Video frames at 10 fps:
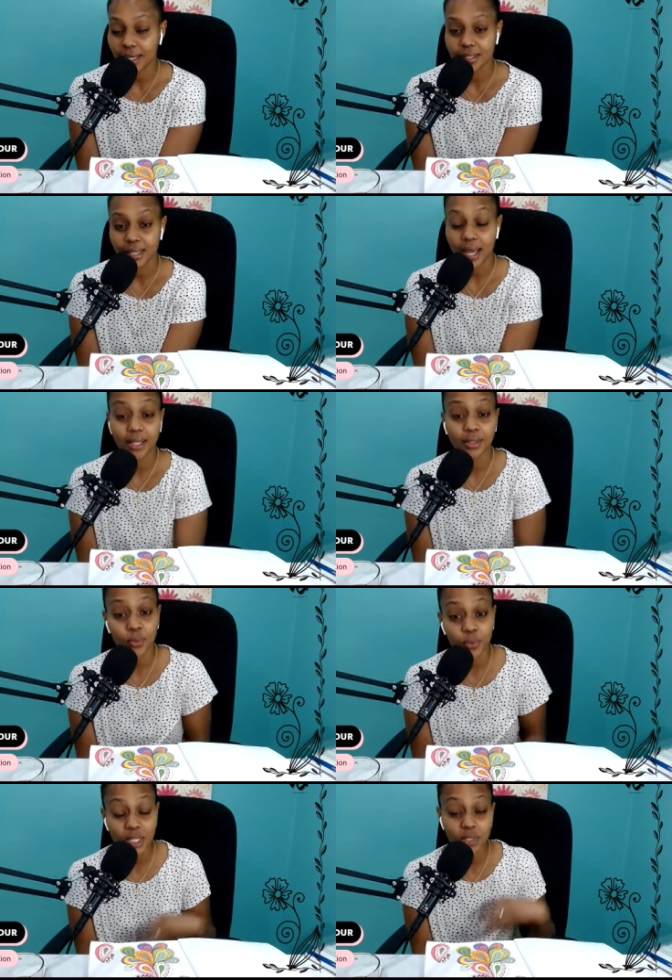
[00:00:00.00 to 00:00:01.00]
said, and
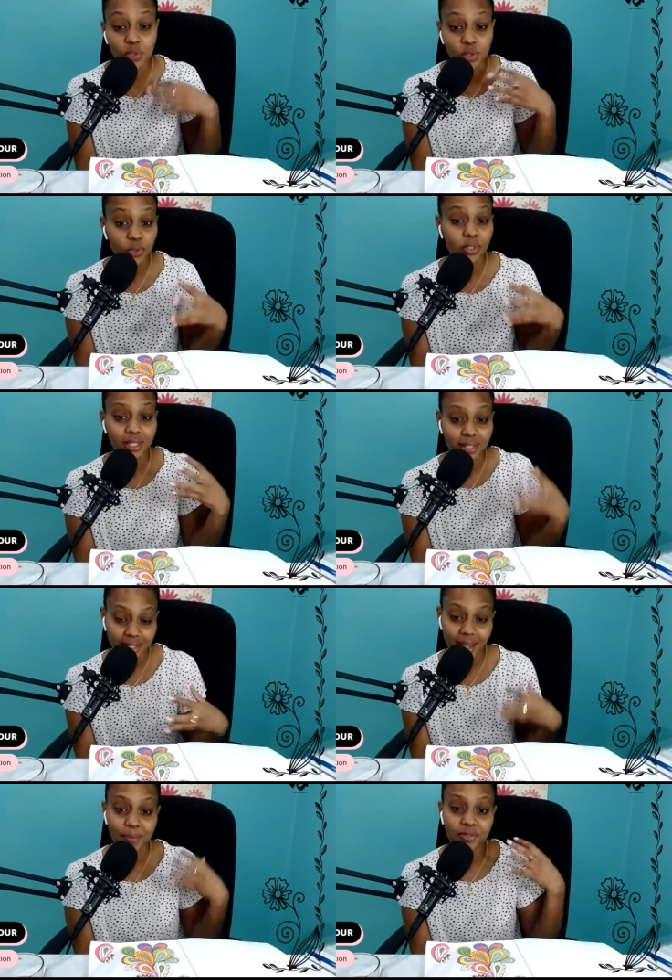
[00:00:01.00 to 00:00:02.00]
we do this
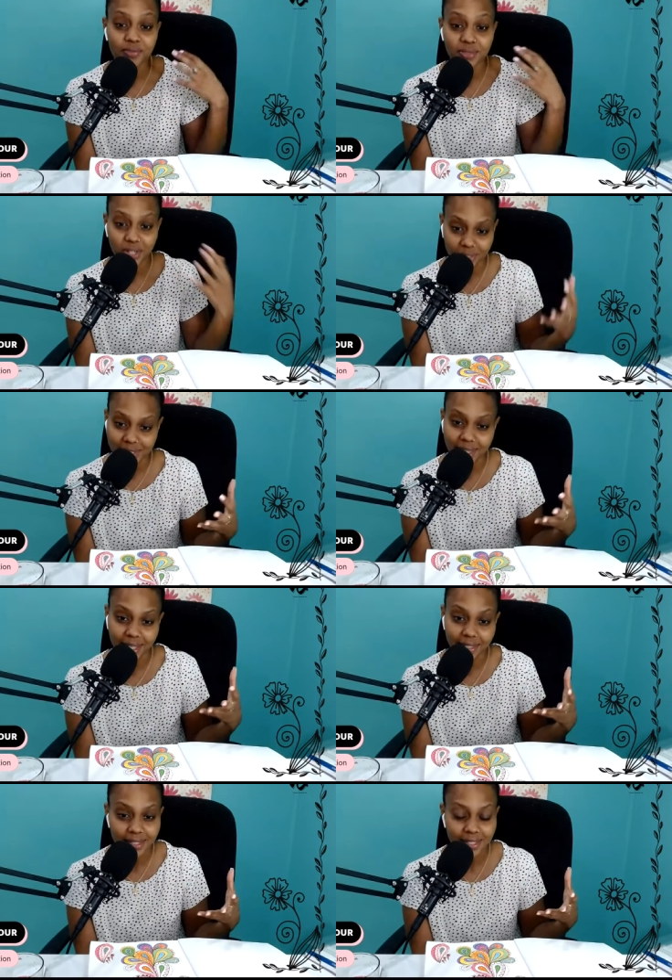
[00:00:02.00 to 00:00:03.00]
type of
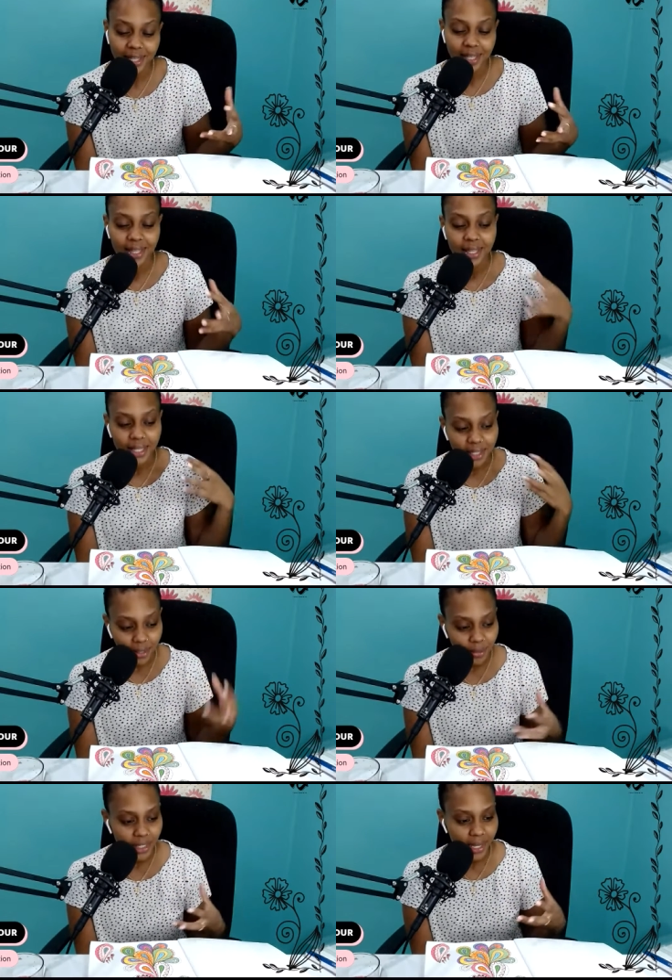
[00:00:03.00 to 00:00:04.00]
nonsense in
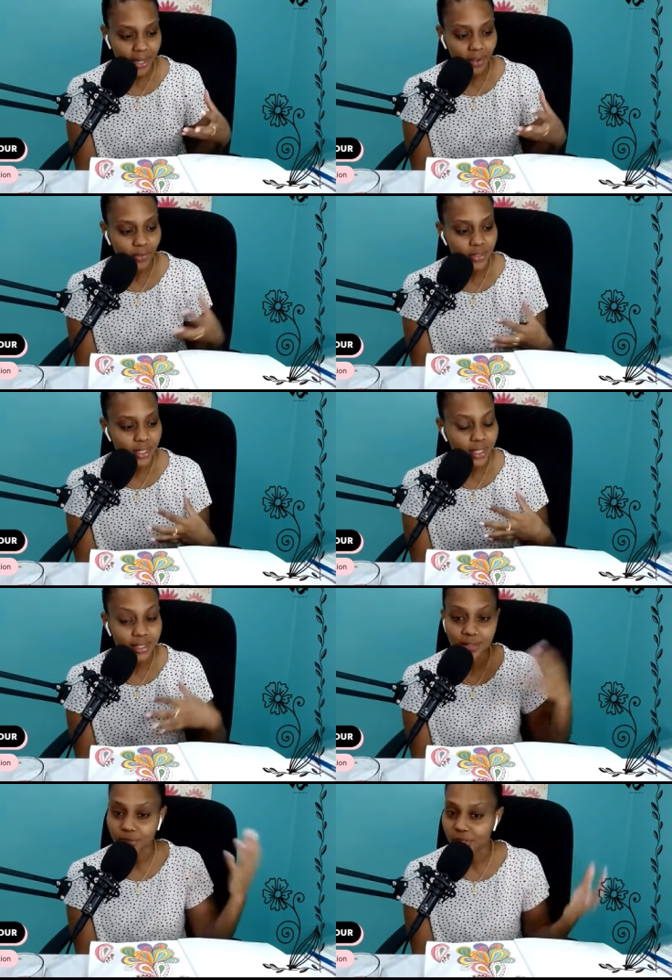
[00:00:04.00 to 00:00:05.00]
our lives in
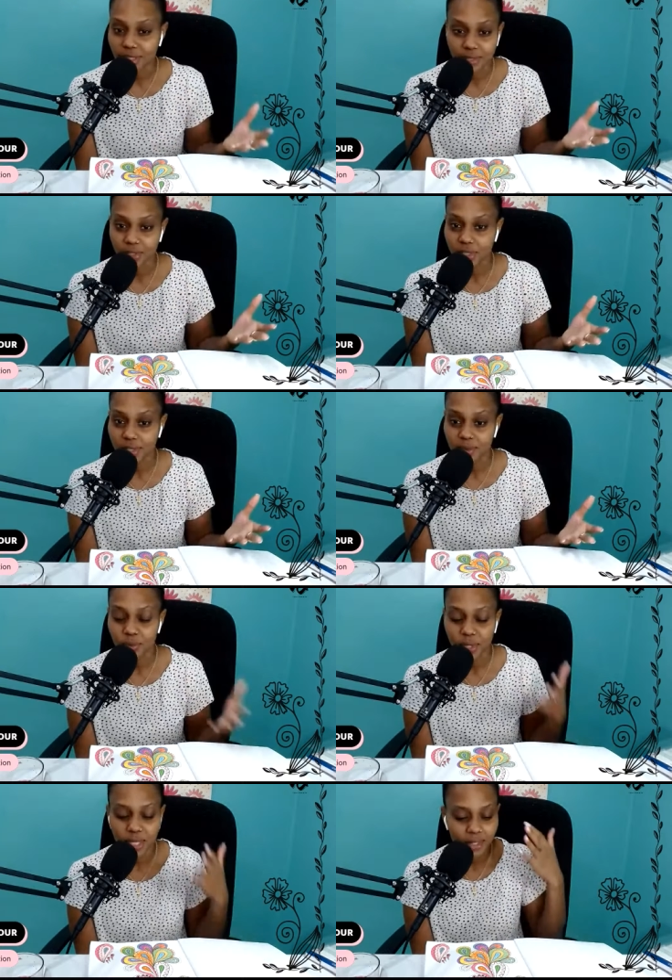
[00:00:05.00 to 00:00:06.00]
different areas.
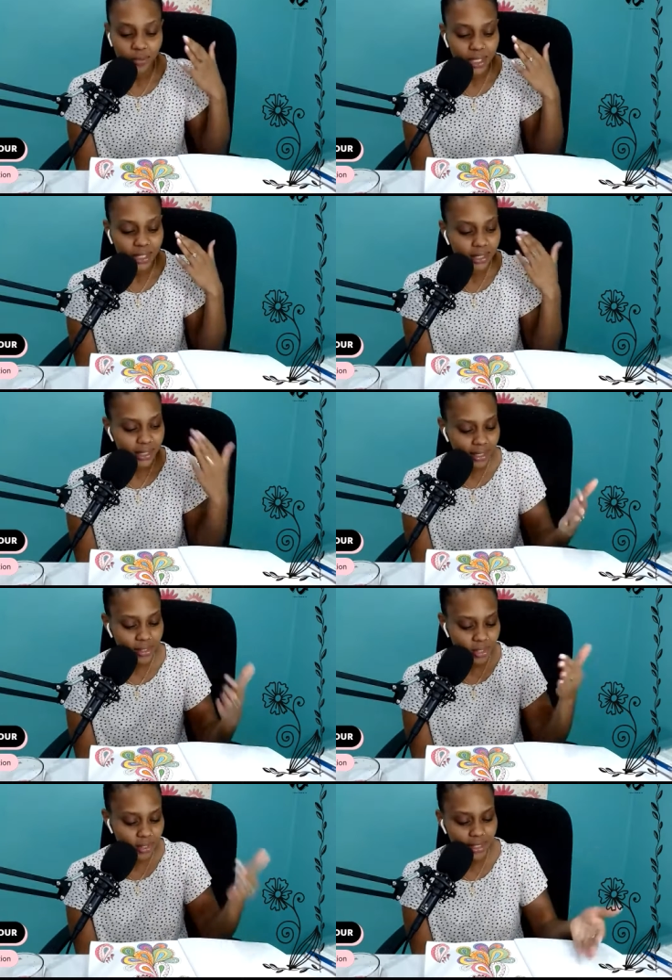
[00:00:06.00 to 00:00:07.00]
We engage
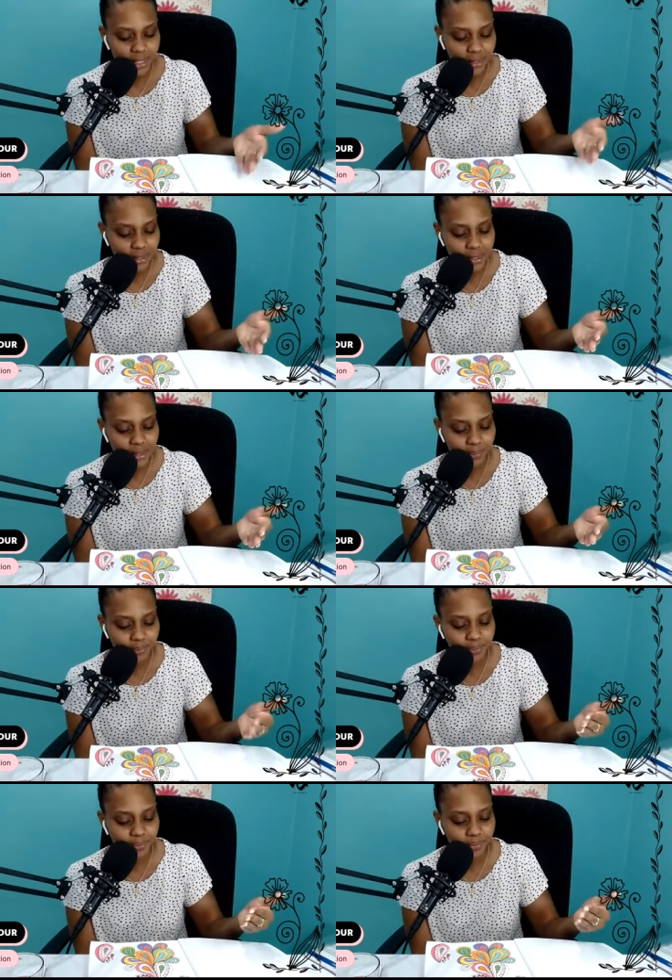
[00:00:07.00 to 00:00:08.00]
in things
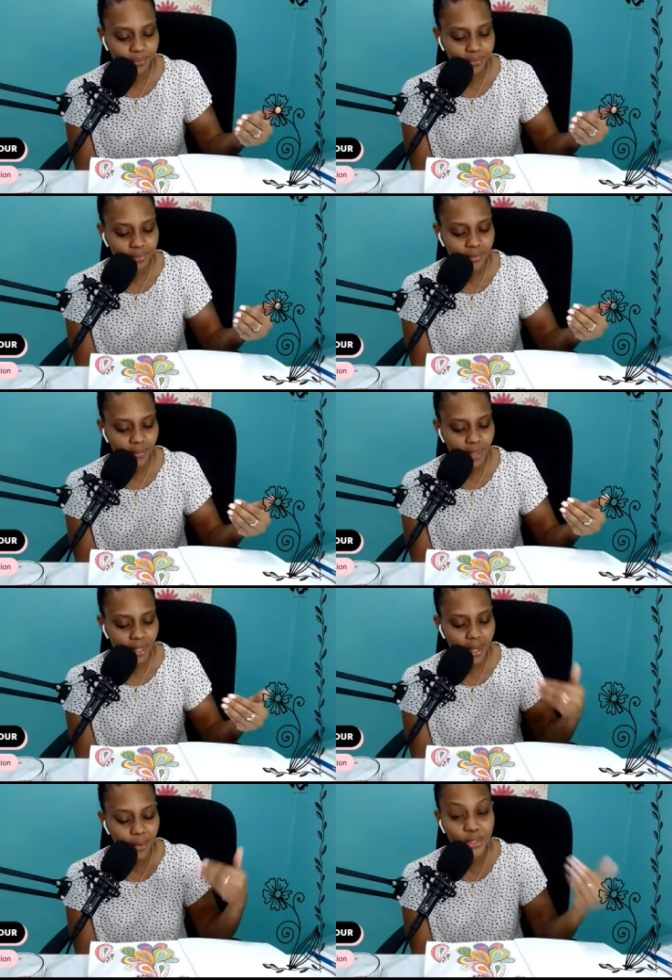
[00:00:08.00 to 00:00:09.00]

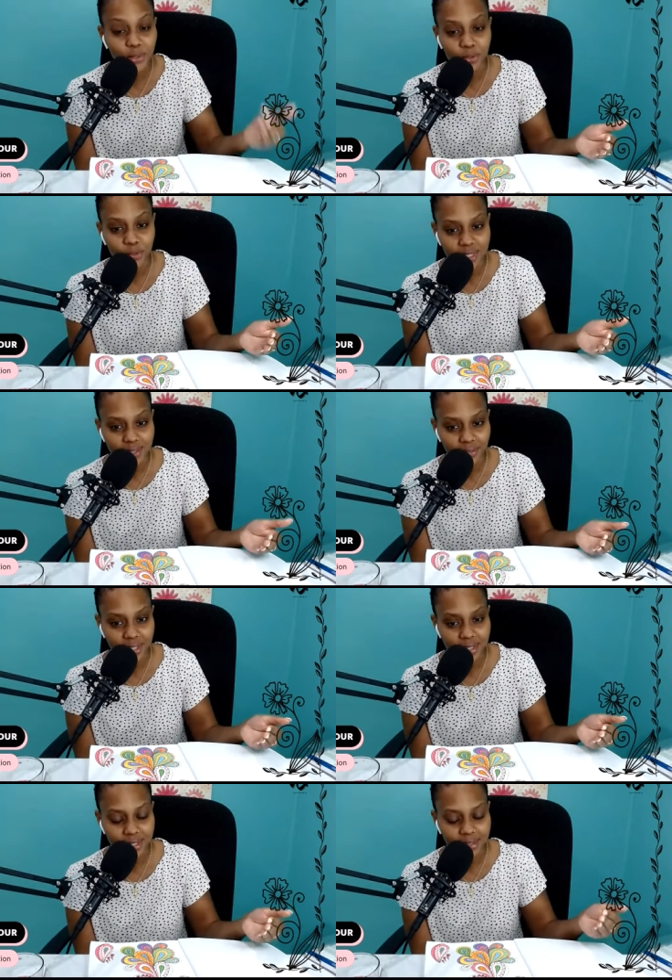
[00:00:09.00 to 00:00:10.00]
that we know don't serve
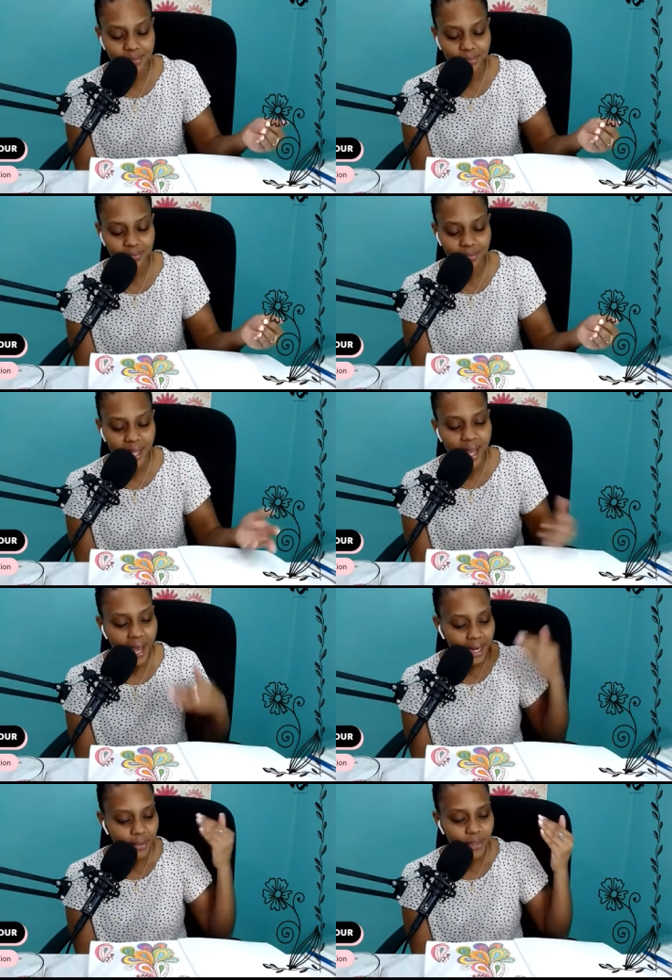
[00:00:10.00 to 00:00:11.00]
us.
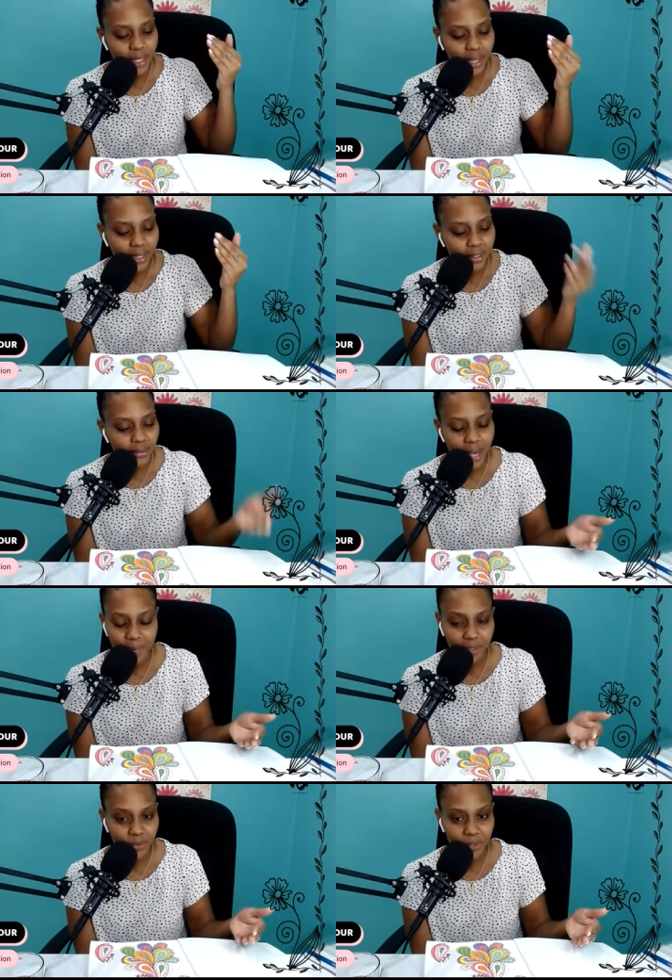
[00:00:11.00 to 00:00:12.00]
And then we like, I'm
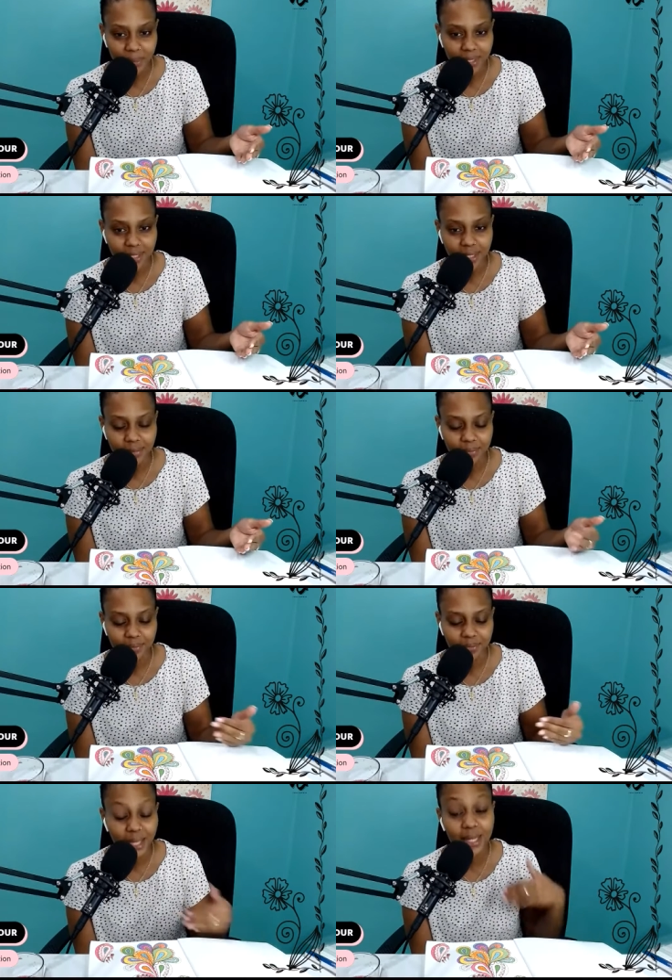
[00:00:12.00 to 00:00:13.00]
not going back there.
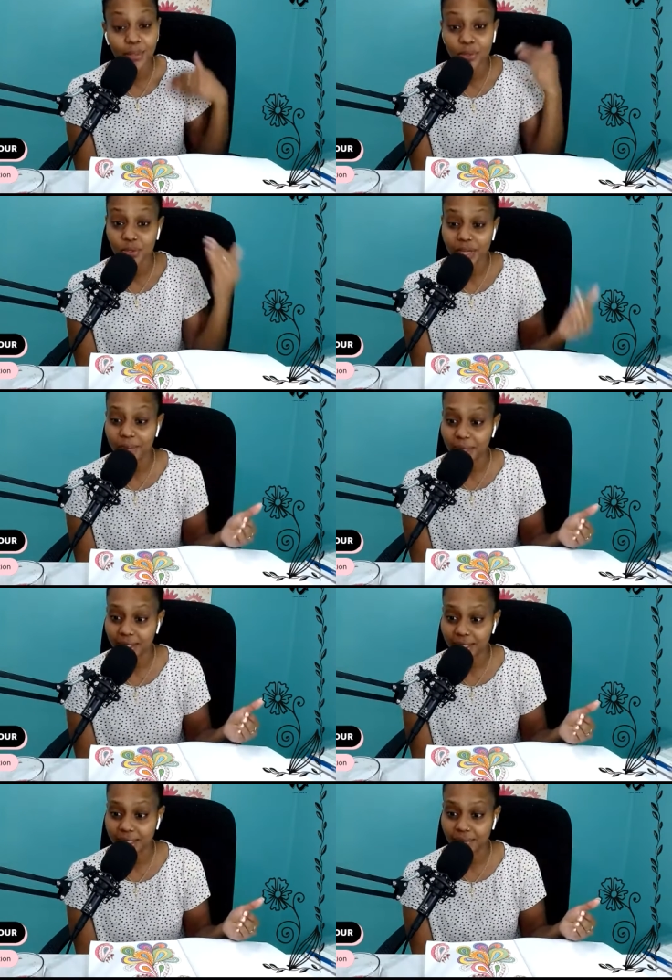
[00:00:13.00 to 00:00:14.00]
And then we go right
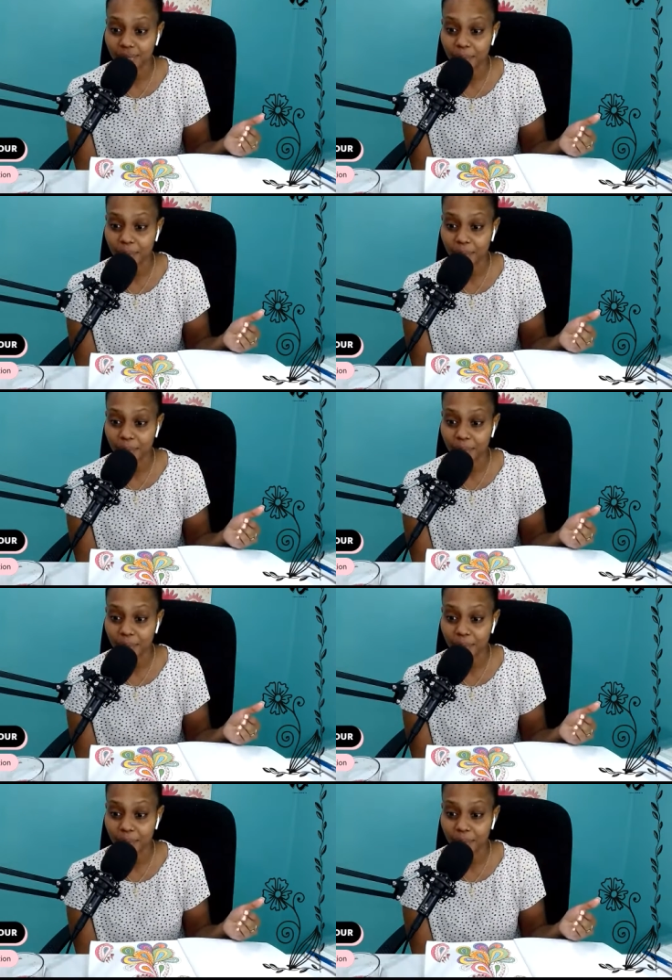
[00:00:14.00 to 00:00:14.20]
back there.